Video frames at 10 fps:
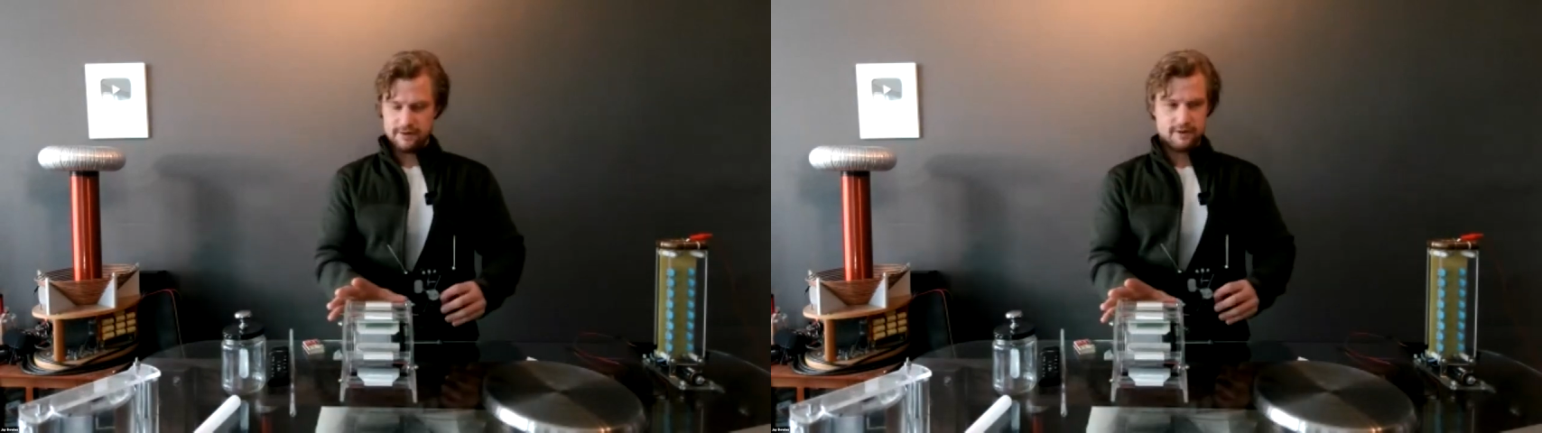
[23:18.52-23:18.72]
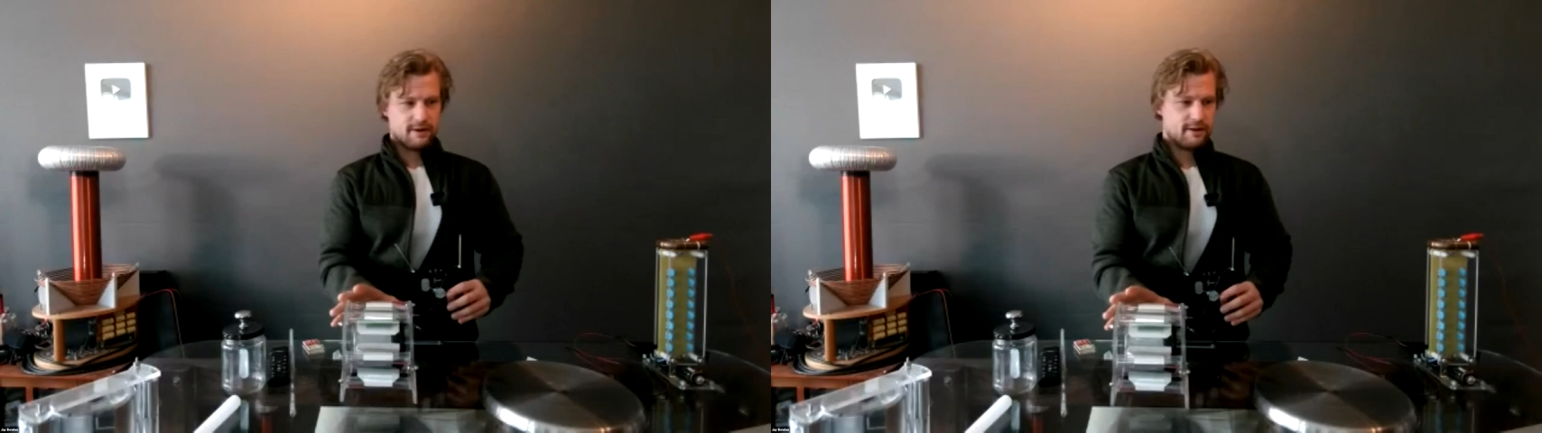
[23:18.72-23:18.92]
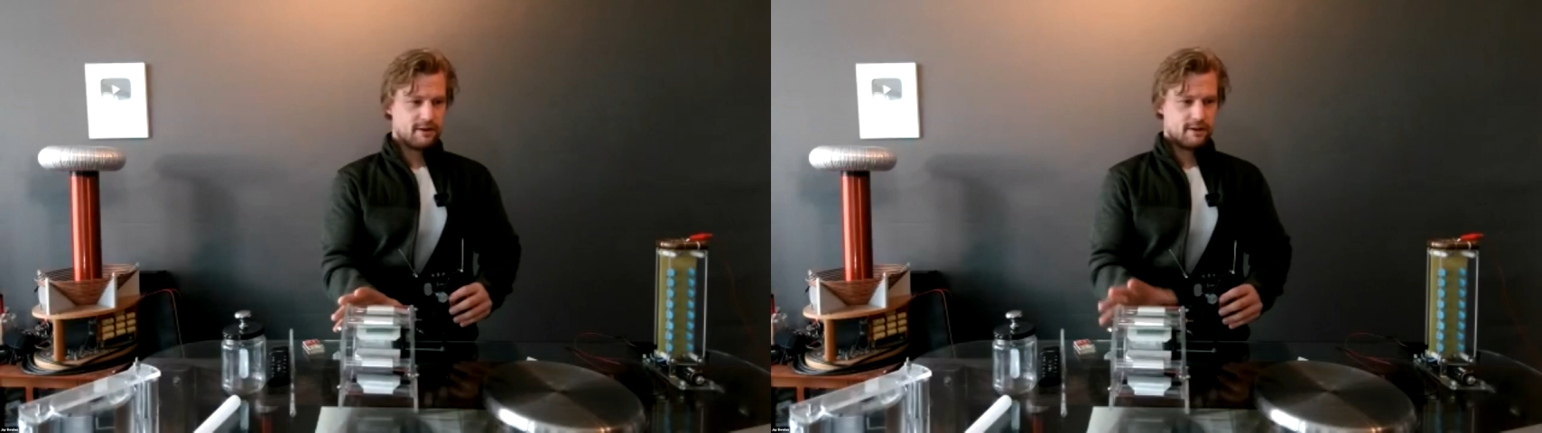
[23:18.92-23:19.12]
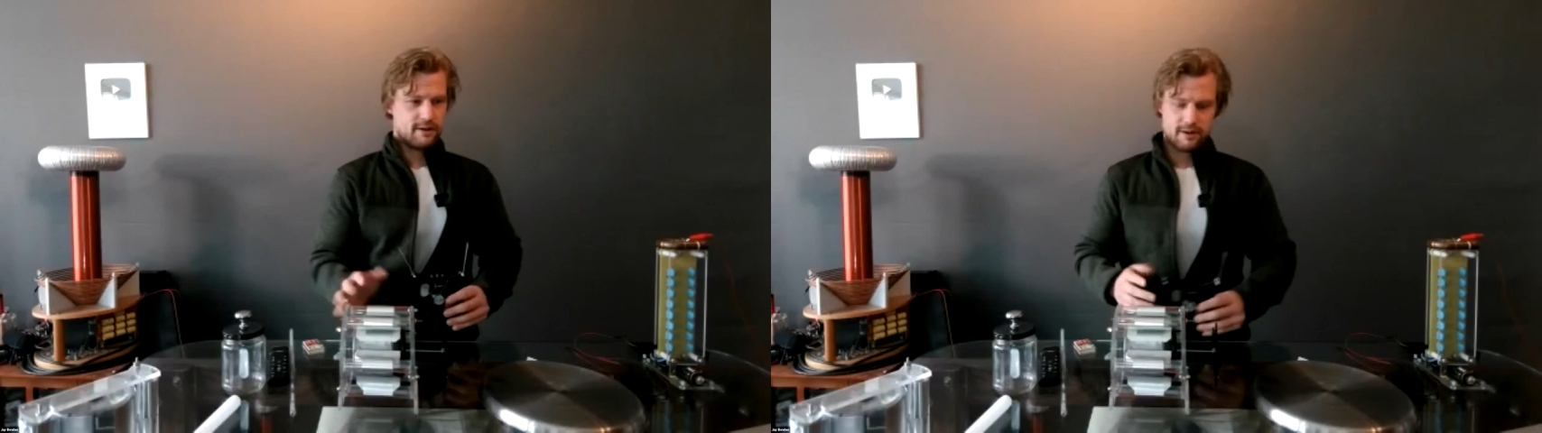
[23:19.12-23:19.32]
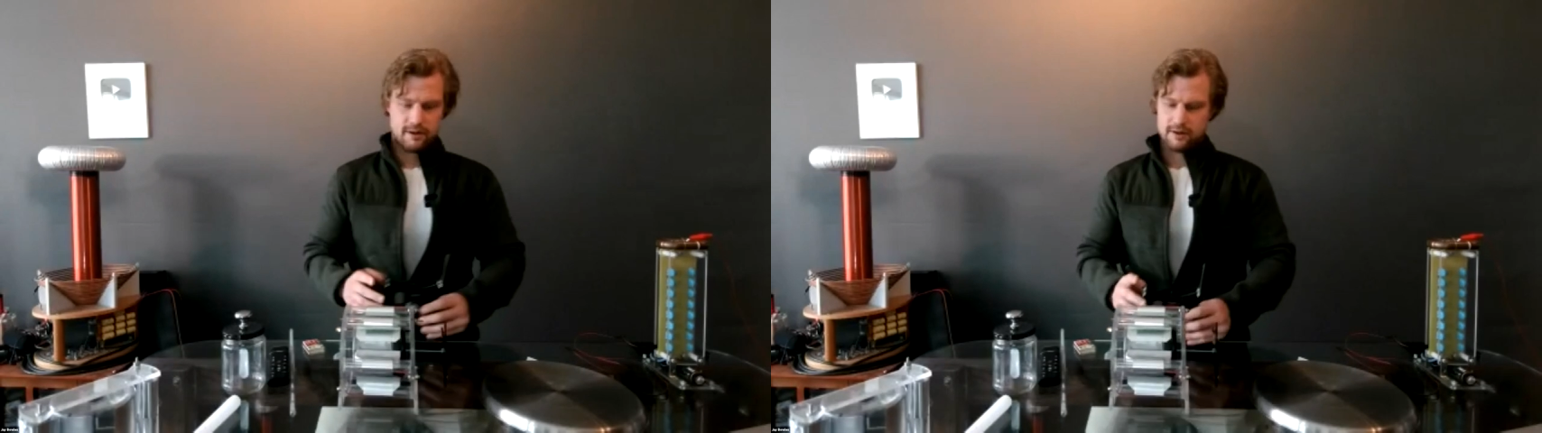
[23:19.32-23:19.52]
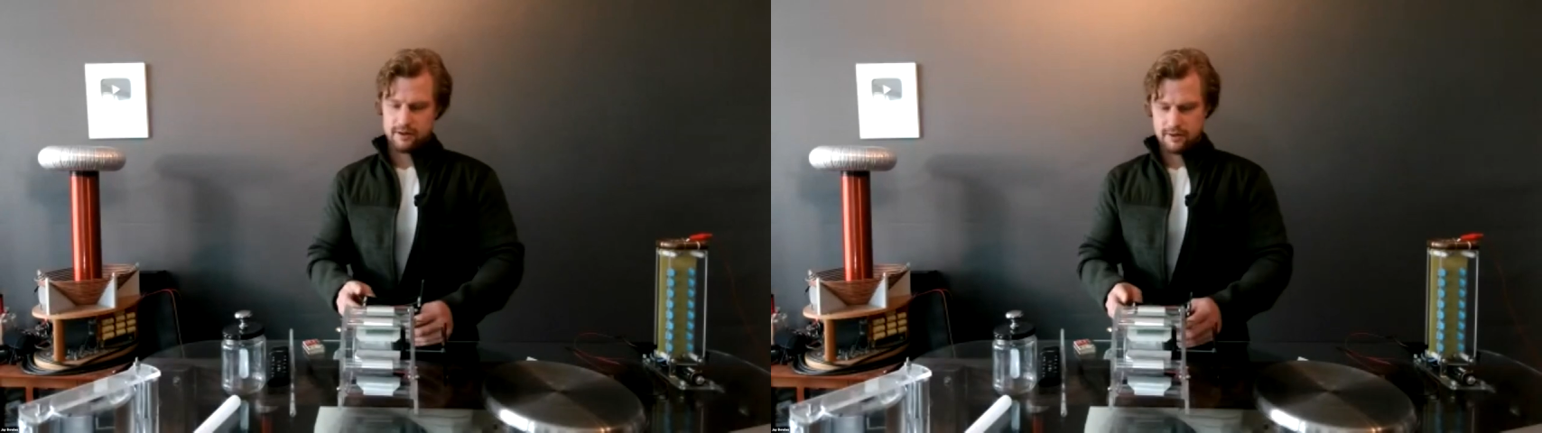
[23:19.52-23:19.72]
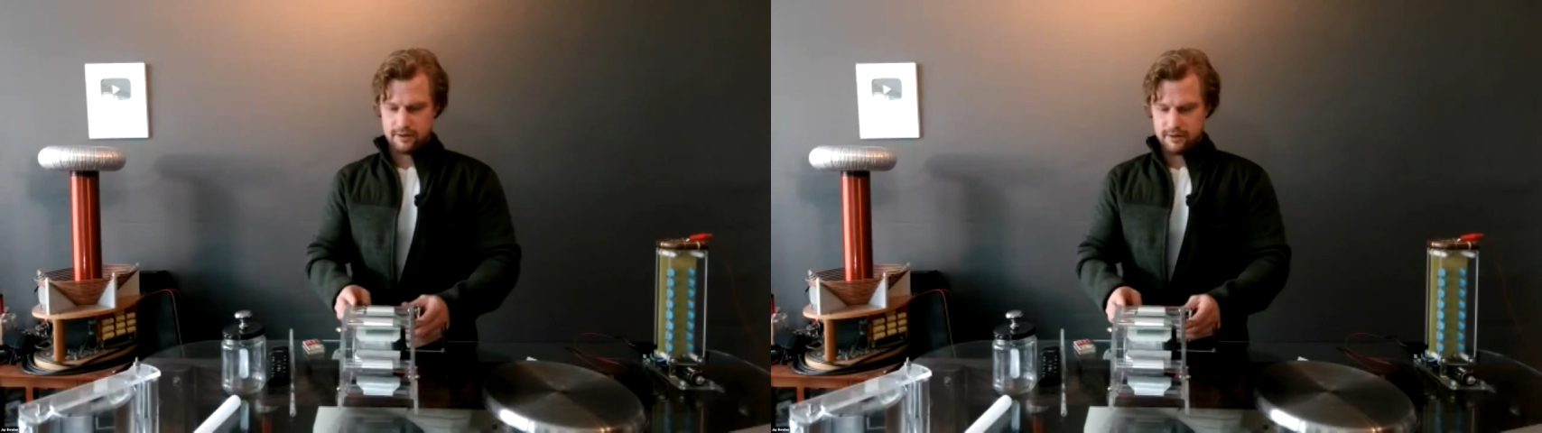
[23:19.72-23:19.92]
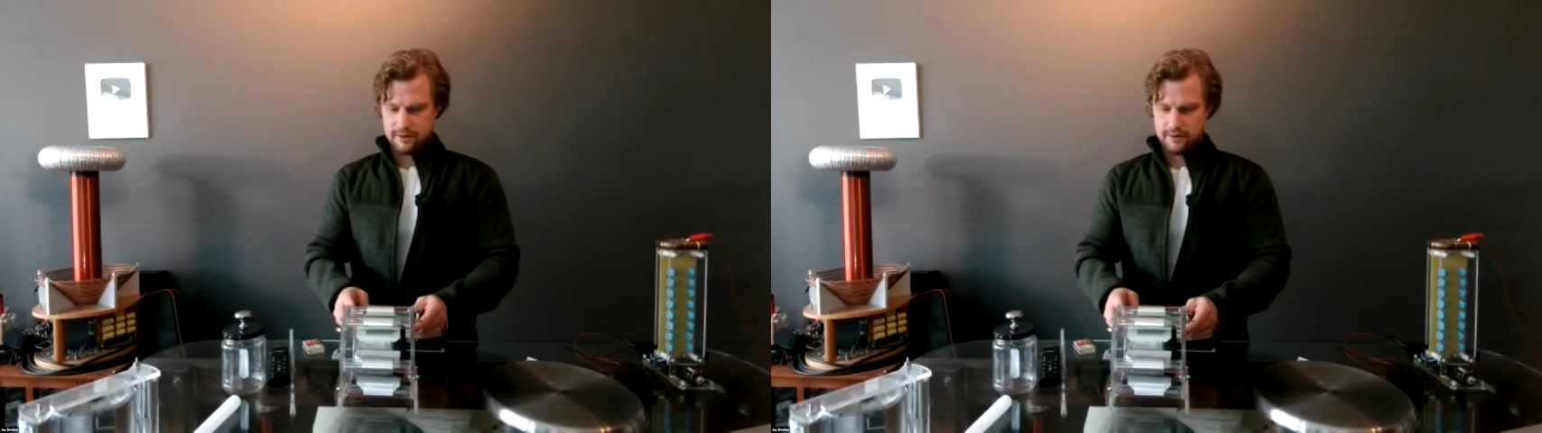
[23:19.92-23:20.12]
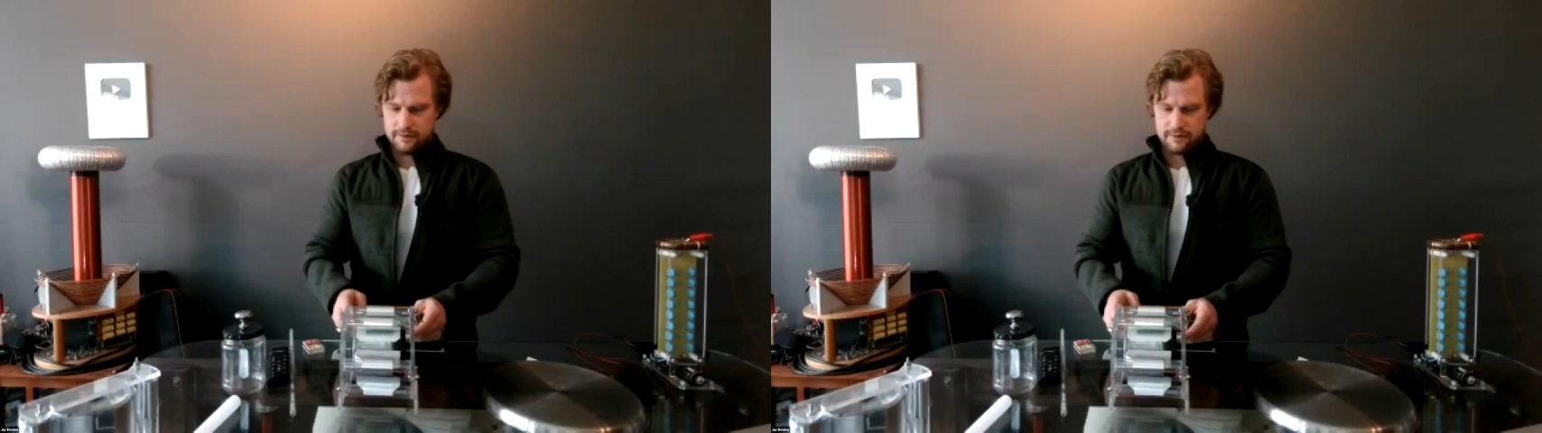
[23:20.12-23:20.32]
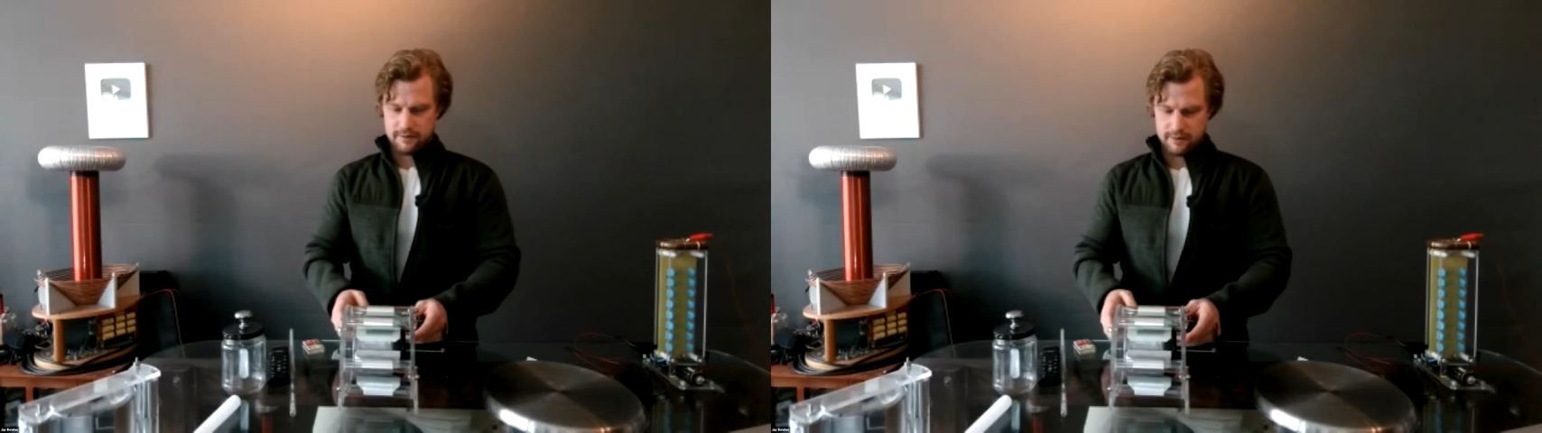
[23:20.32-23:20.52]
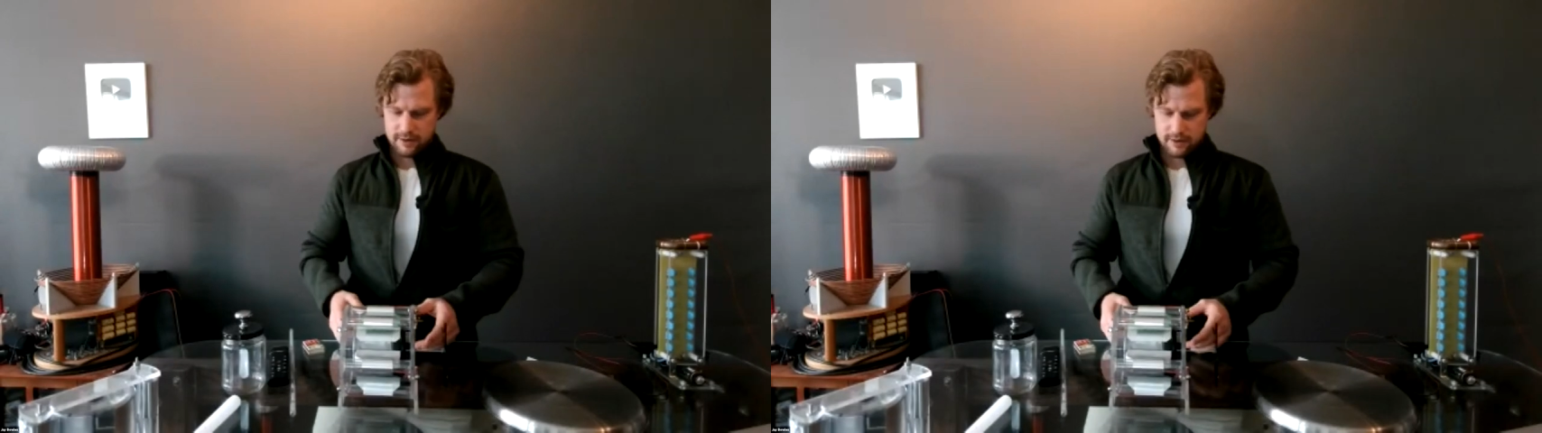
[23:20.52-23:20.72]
No one is speaking in this clip.